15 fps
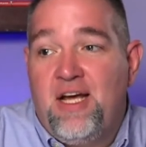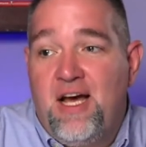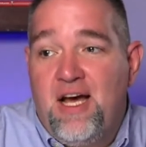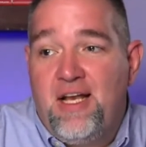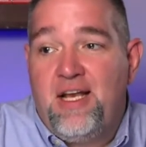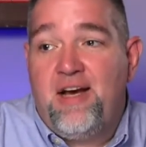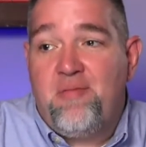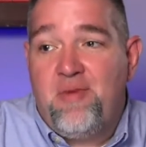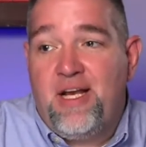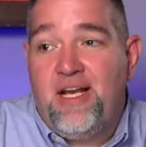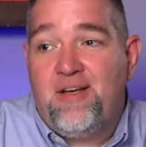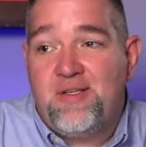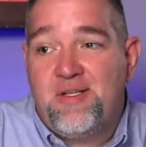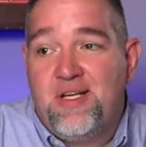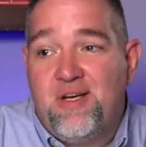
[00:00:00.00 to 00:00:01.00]
God and everybody
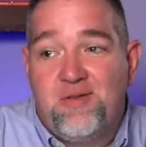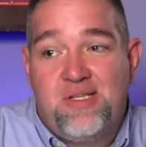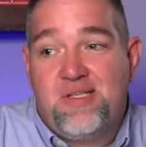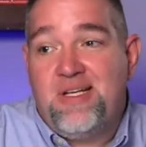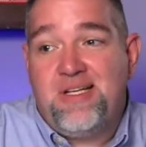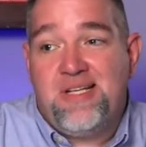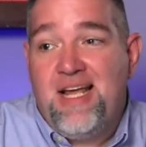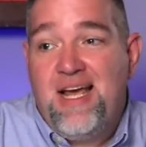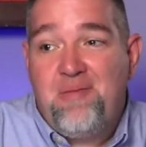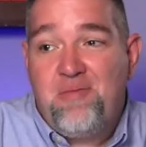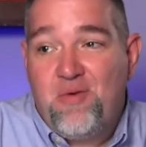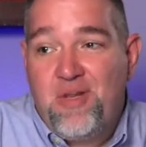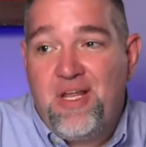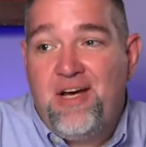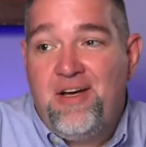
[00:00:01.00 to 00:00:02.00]
else knows this doesn't
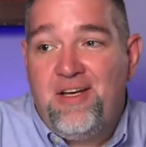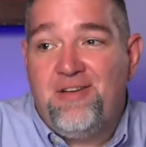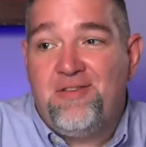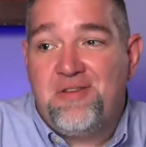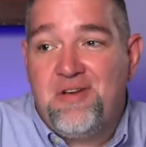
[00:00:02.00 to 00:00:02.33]
happen without you.